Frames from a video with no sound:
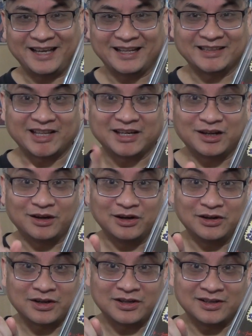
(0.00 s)
and take a
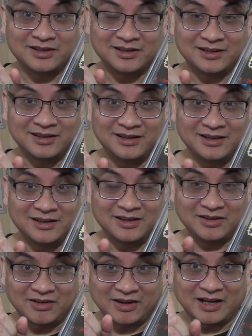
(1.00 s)
look
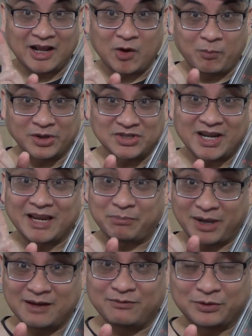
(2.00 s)
at how much I
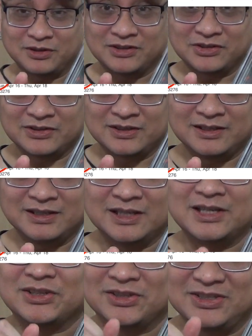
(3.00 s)
paid for this.
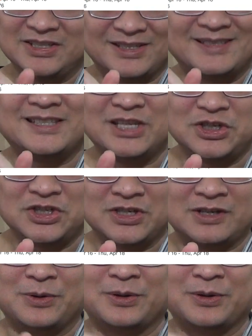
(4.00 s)
This is this year,